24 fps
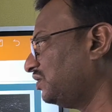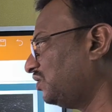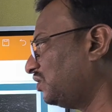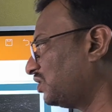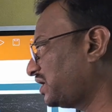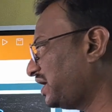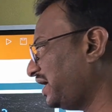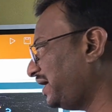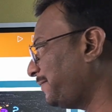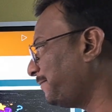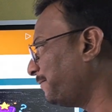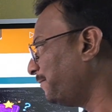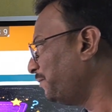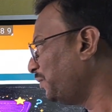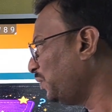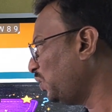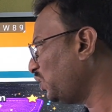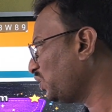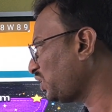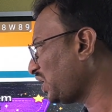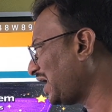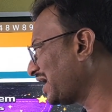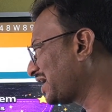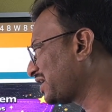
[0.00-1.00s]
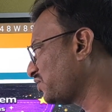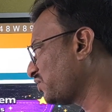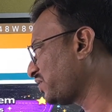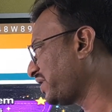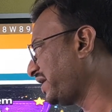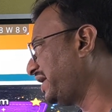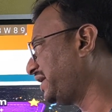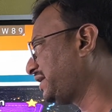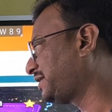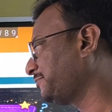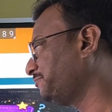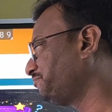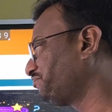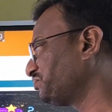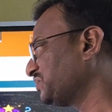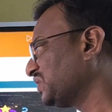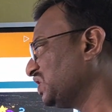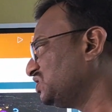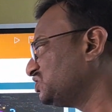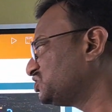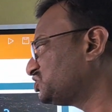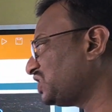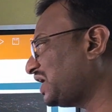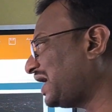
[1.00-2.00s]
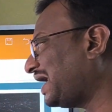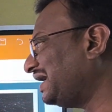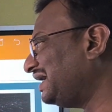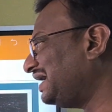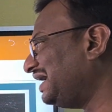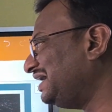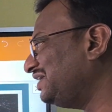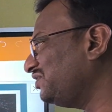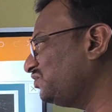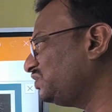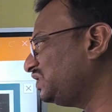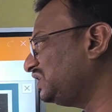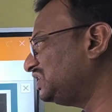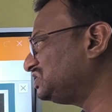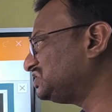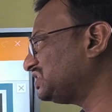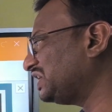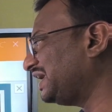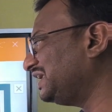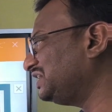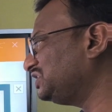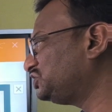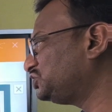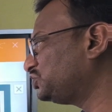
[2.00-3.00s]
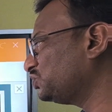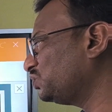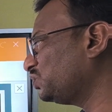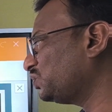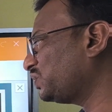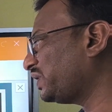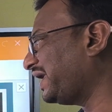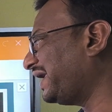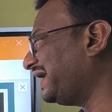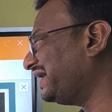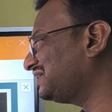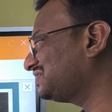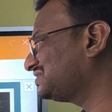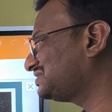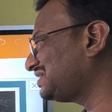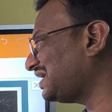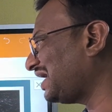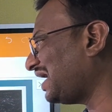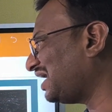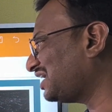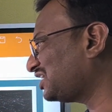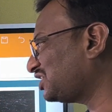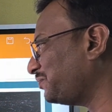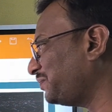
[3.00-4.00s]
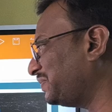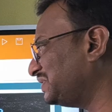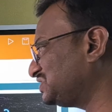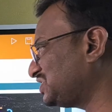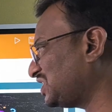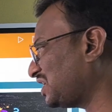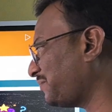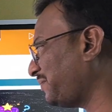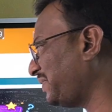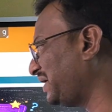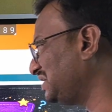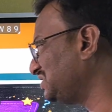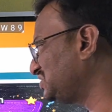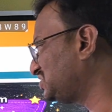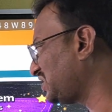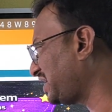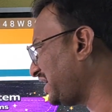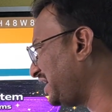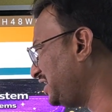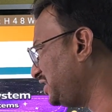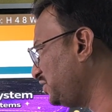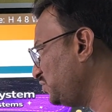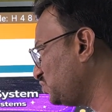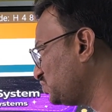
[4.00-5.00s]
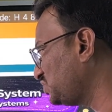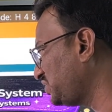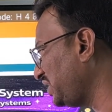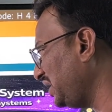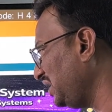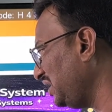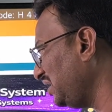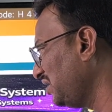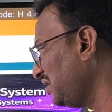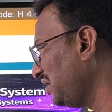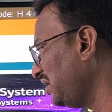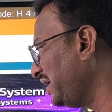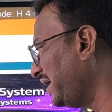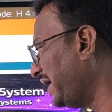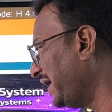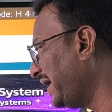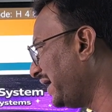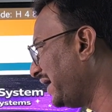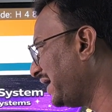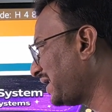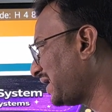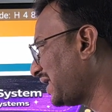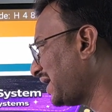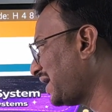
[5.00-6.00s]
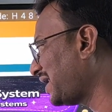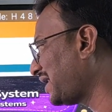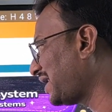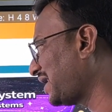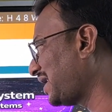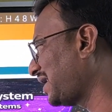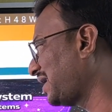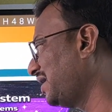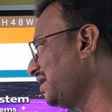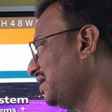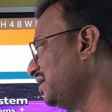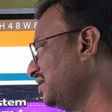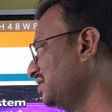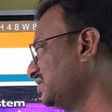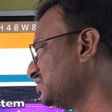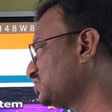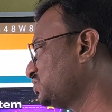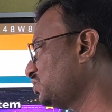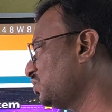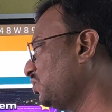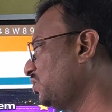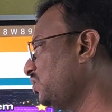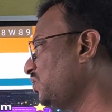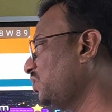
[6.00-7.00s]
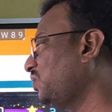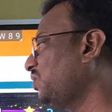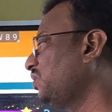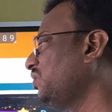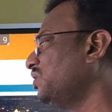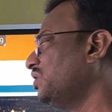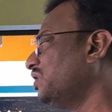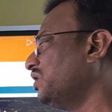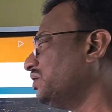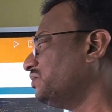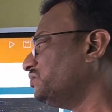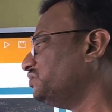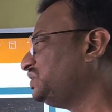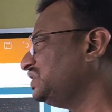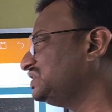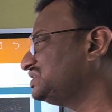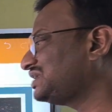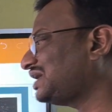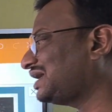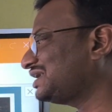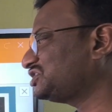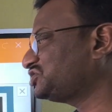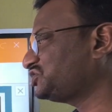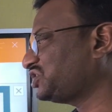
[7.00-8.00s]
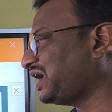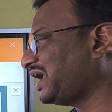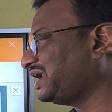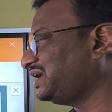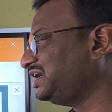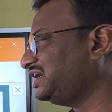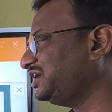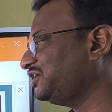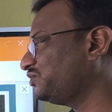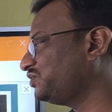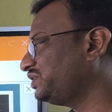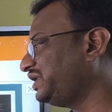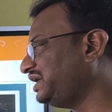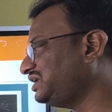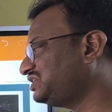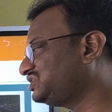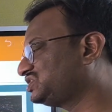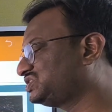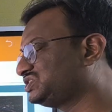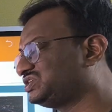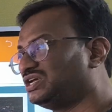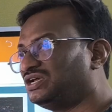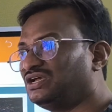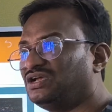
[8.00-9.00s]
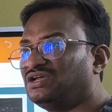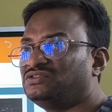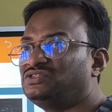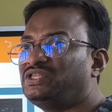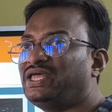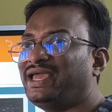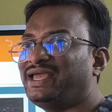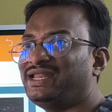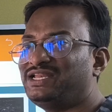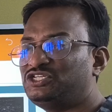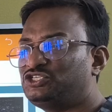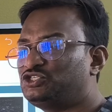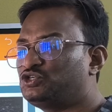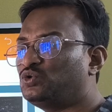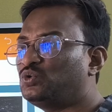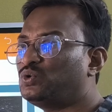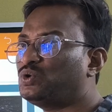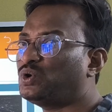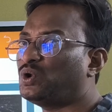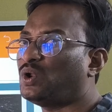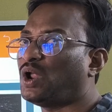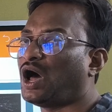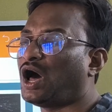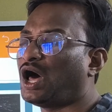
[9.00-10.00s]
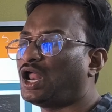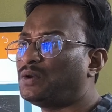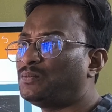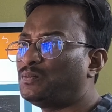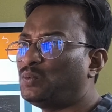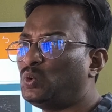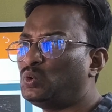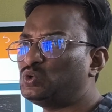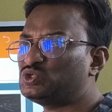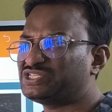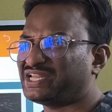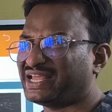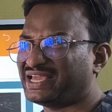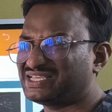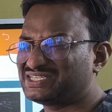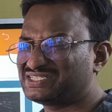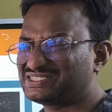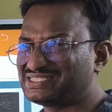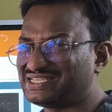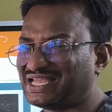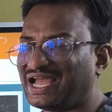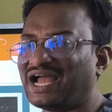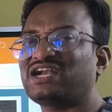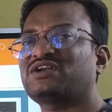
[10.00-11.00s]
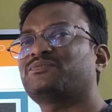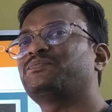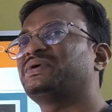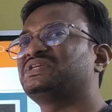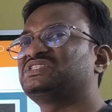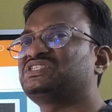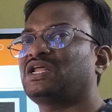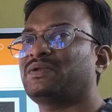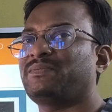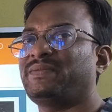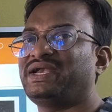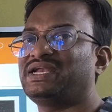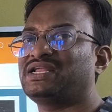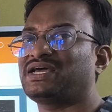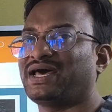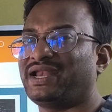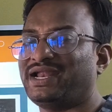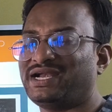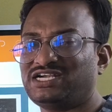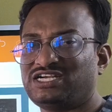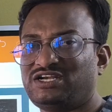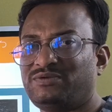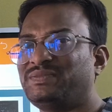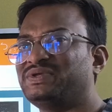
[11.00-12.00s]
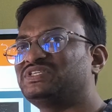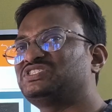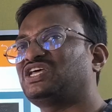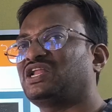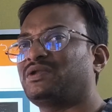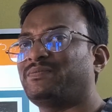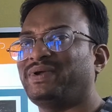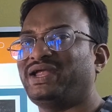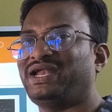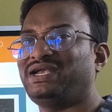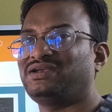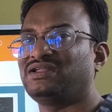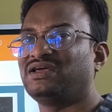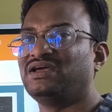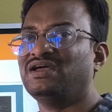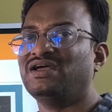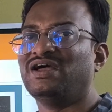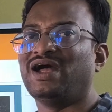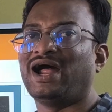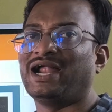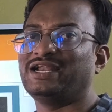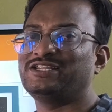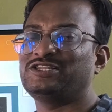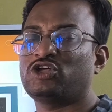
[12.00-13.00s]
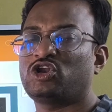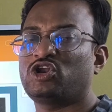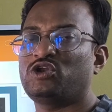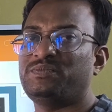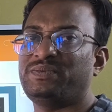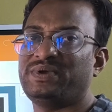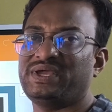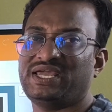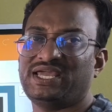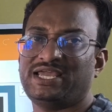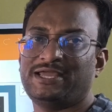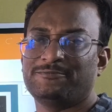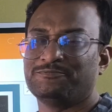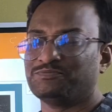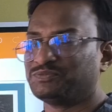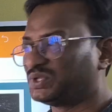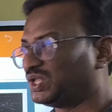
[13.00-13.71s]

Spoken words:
Okay, more accurate. Standard units ensure exact measurements, reducing error. So these are standard units. They ensure almost exact measurement, correct measurement, and there will be,